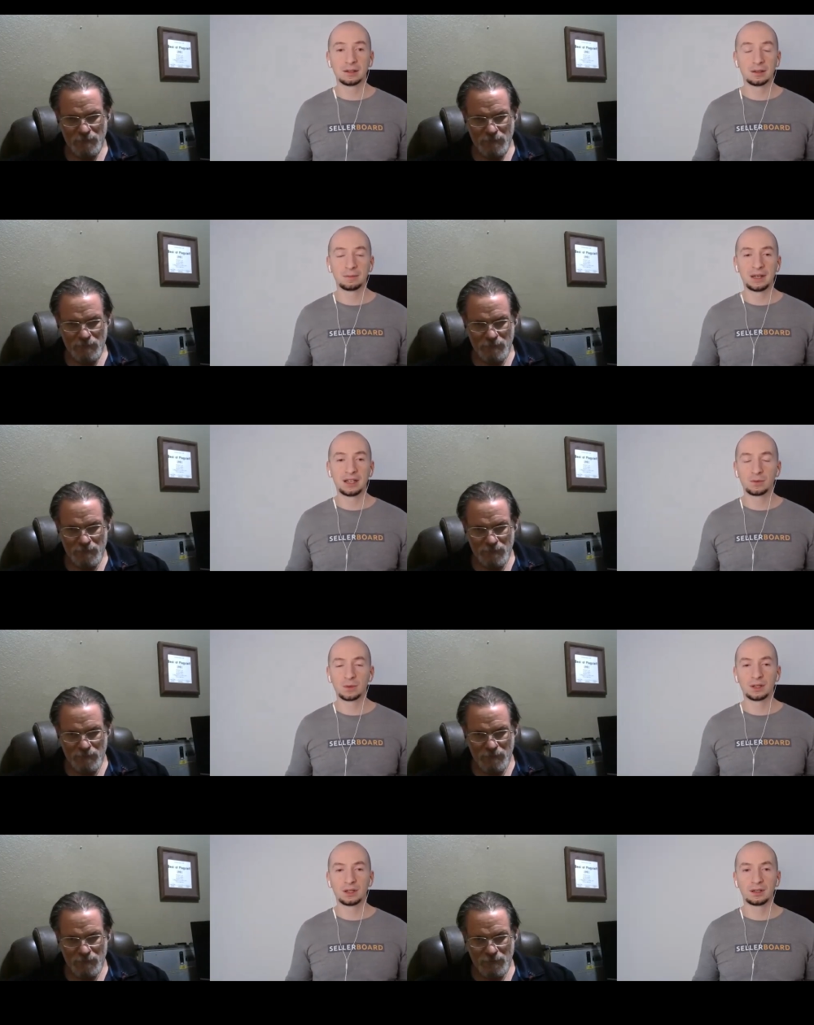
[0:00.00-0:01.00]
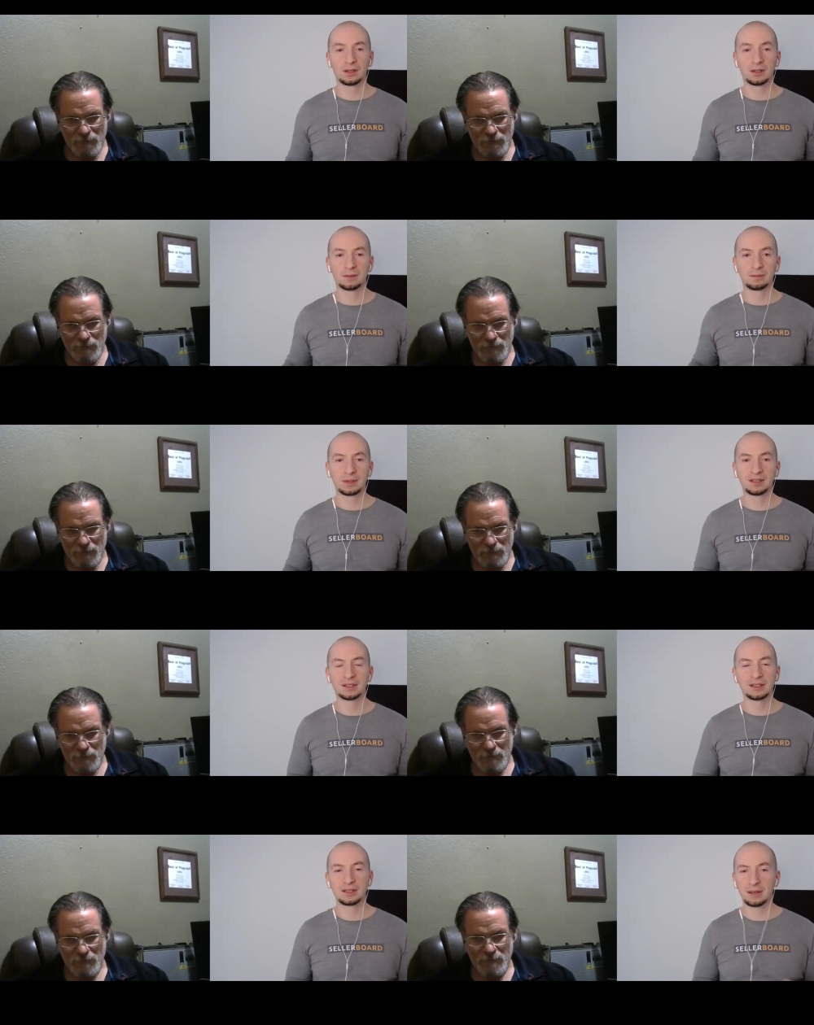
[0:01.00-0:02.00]
Speaker 1: uh, page where they uh,
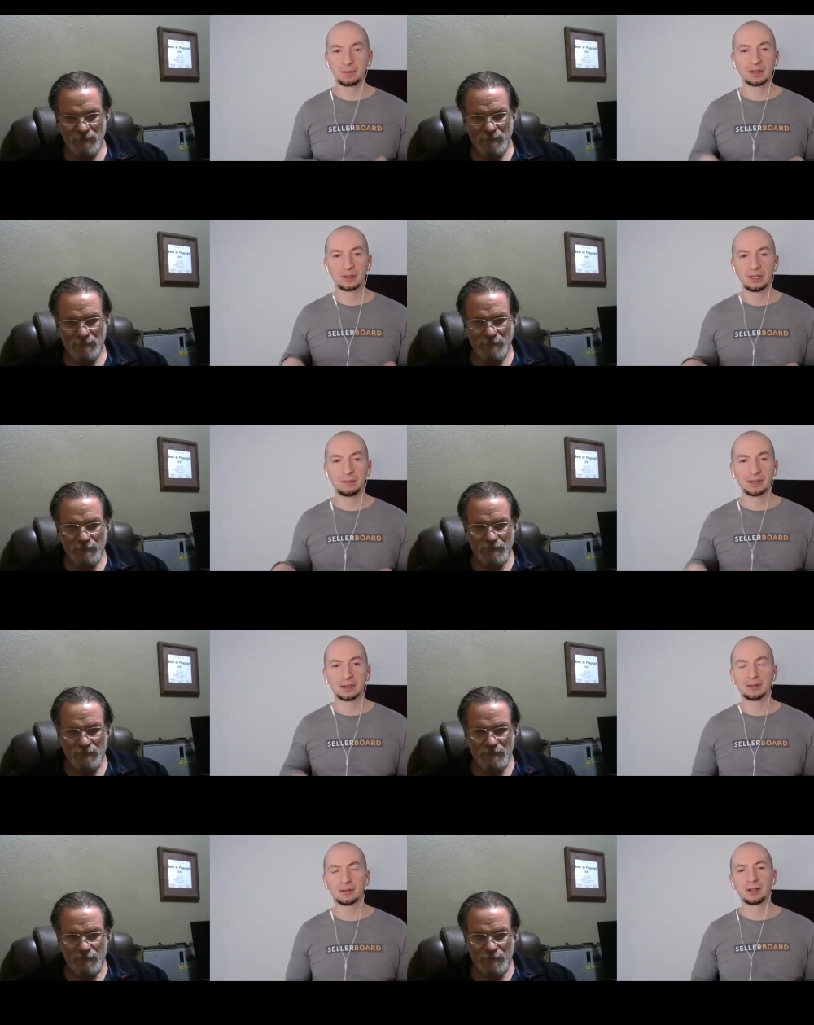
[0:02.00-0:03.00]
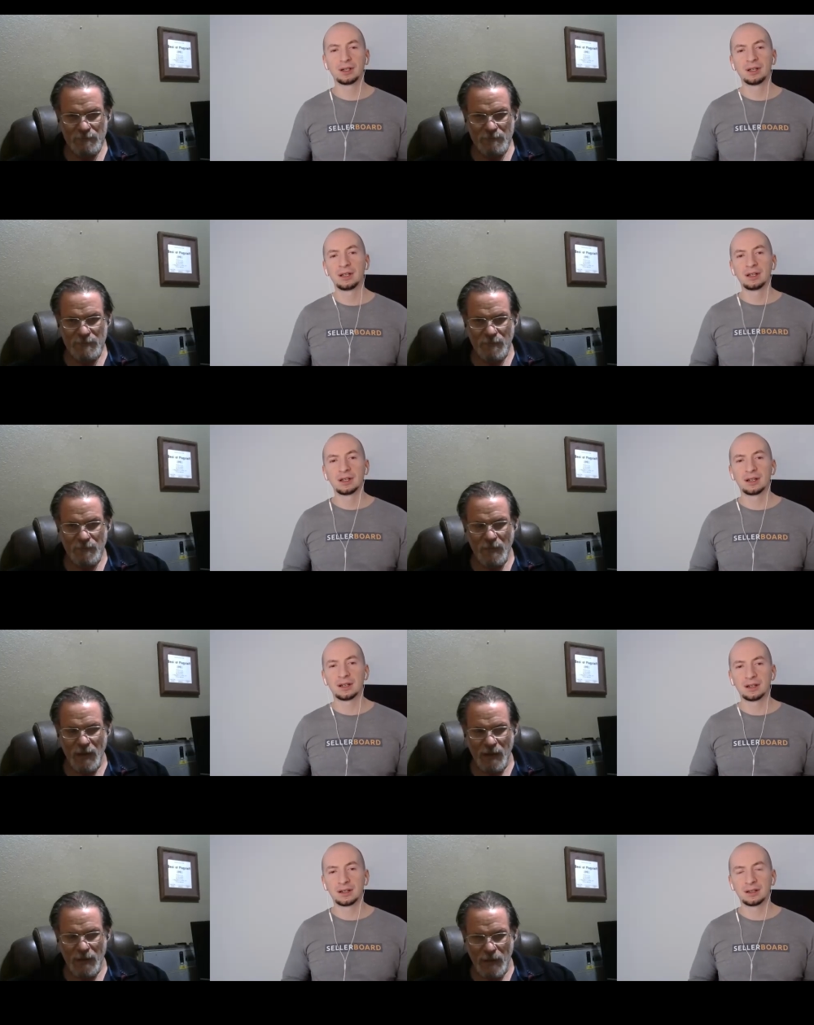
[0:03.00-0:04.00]
basically type in their email or
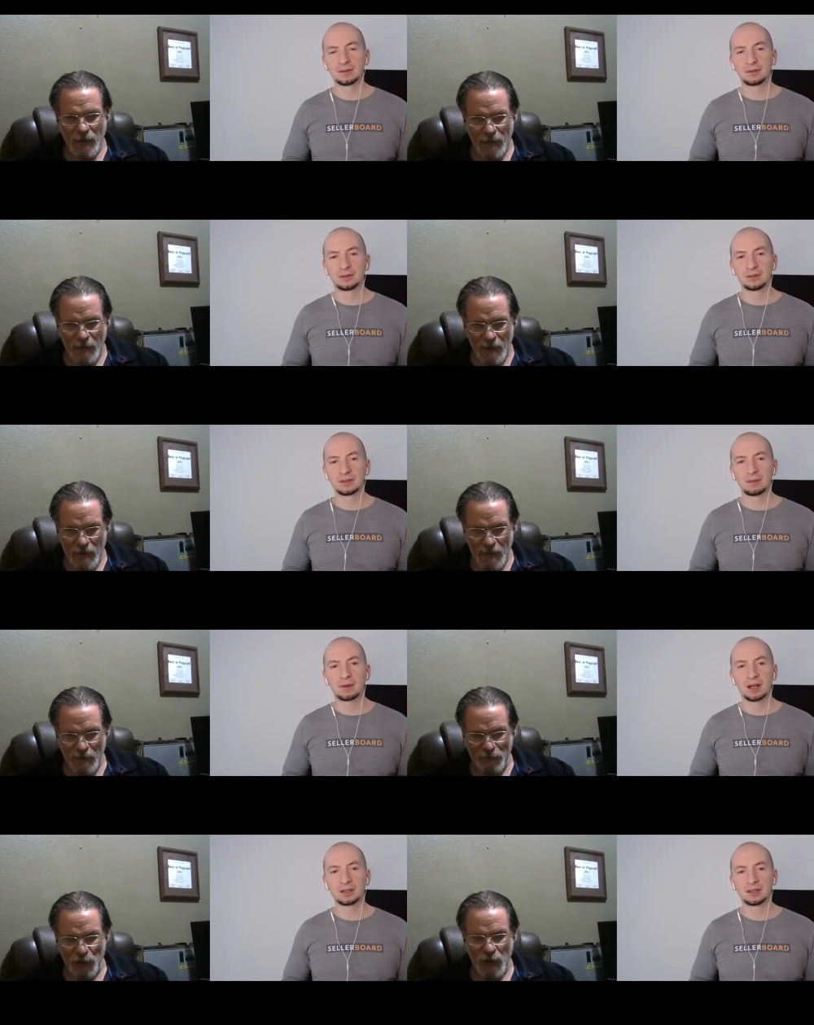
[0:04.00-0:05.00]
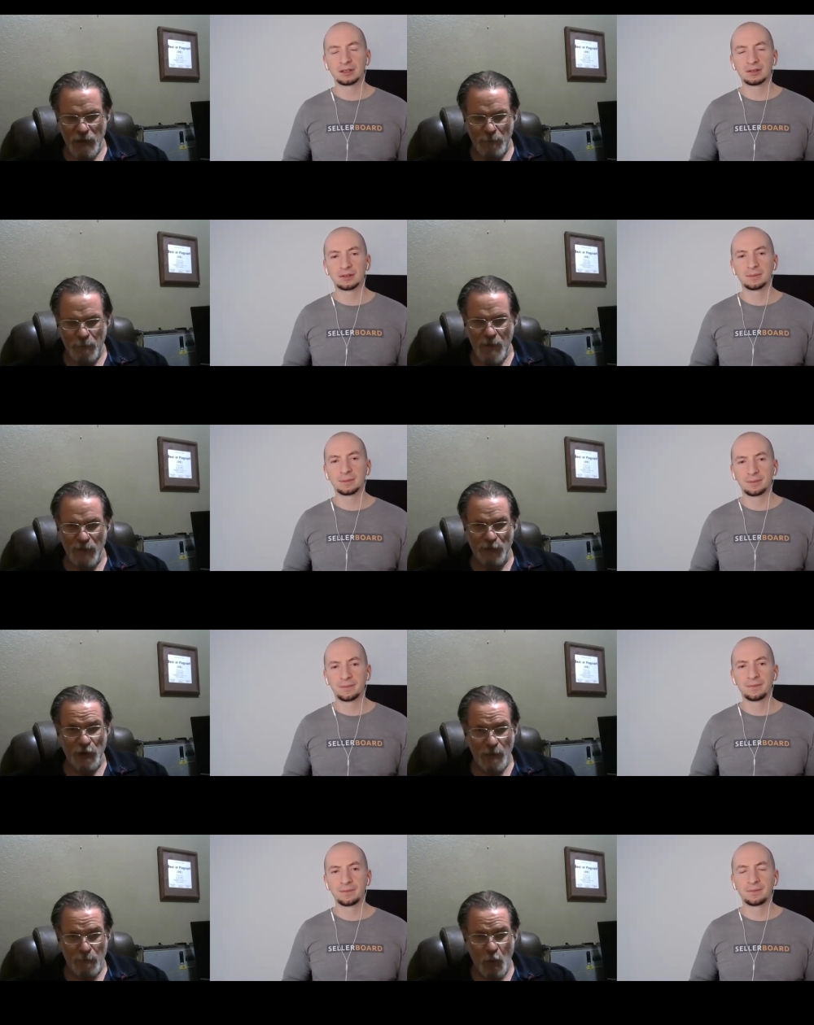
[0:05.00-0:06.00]
uh, if company. you're gonna
Speaker 2: if you're
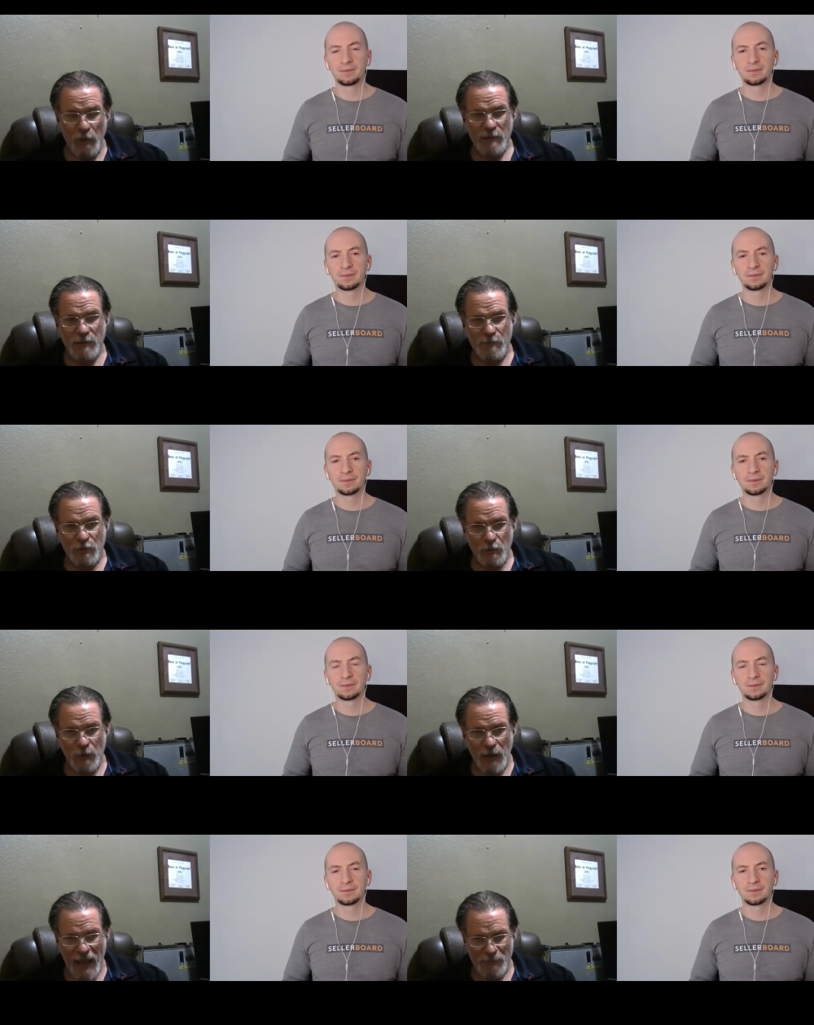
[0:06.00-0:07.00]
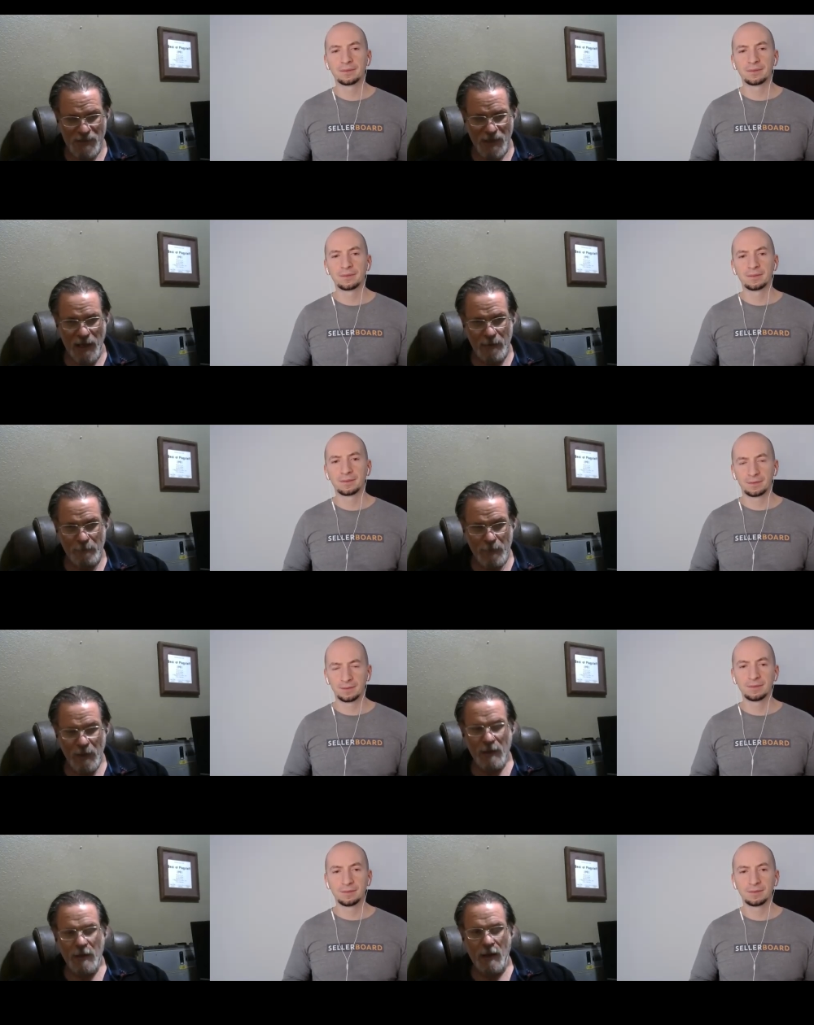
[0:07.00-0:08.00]
gonna point them to Amazon,
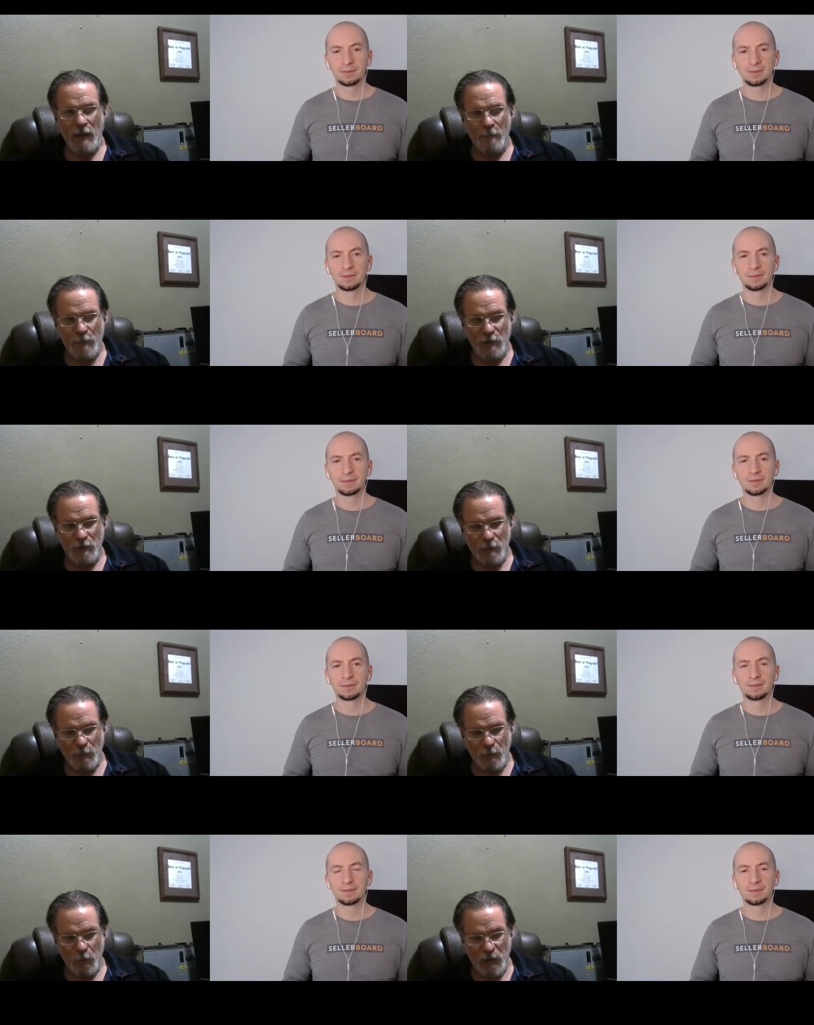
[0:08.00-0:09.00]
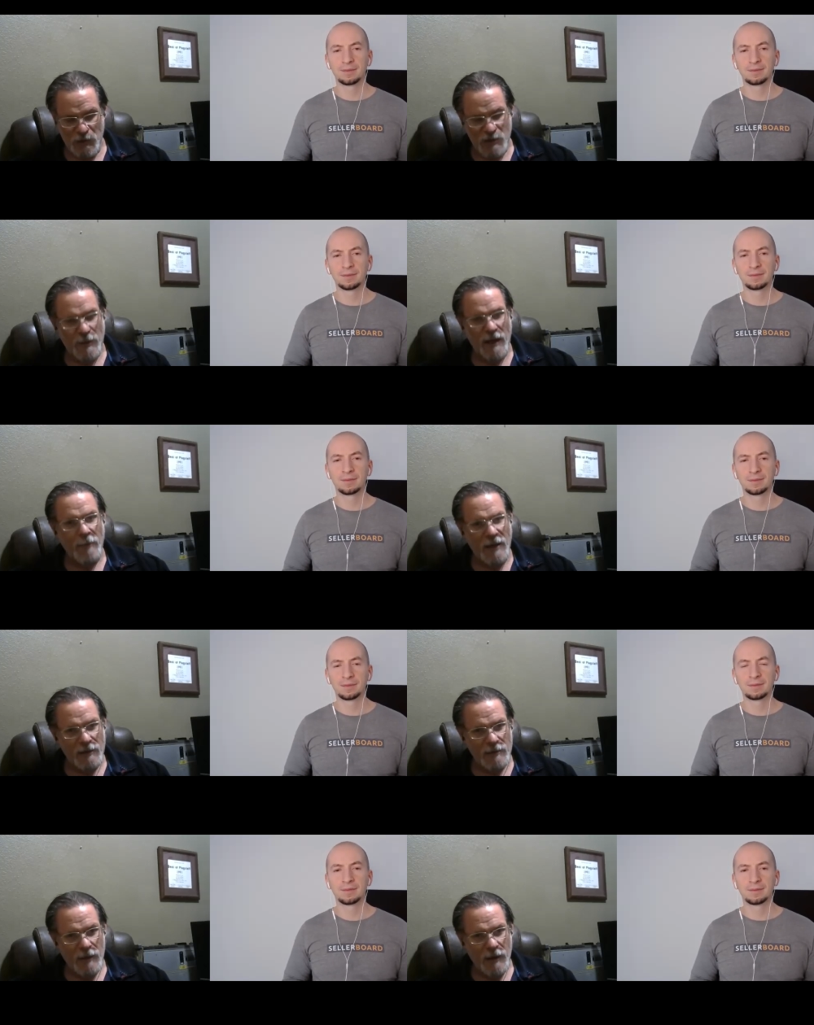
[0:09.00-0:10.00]
mm -hmm. um, we used to recommend
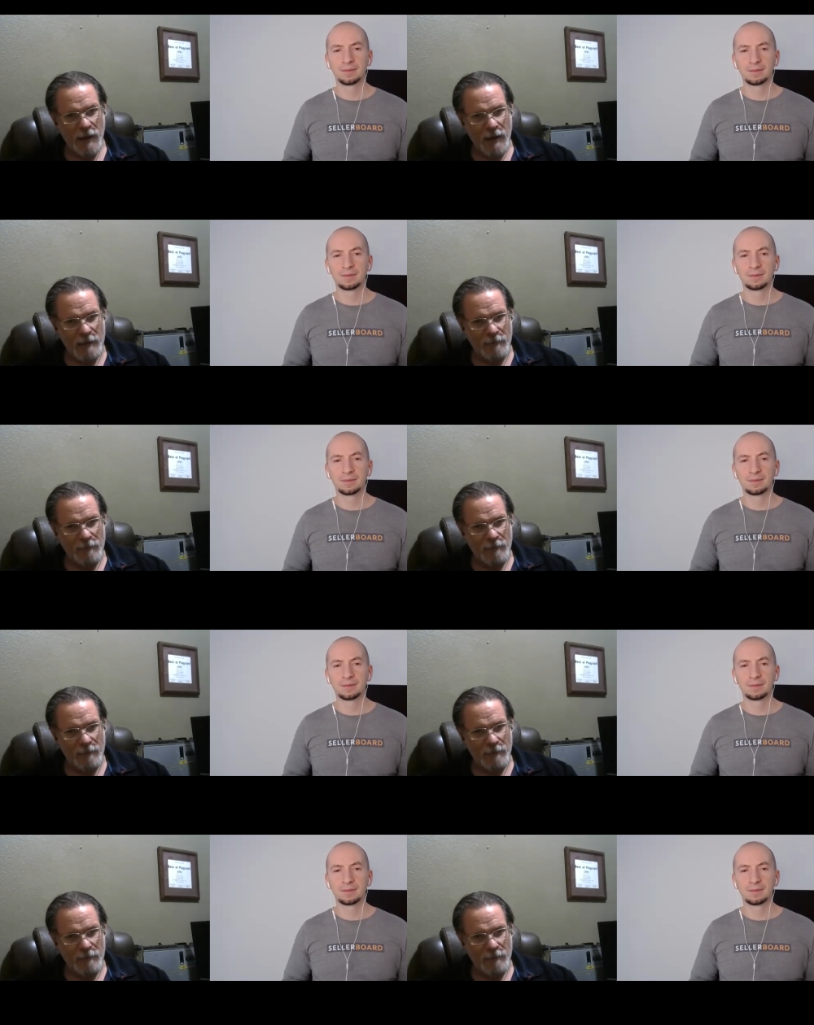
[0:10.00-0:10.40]
a a,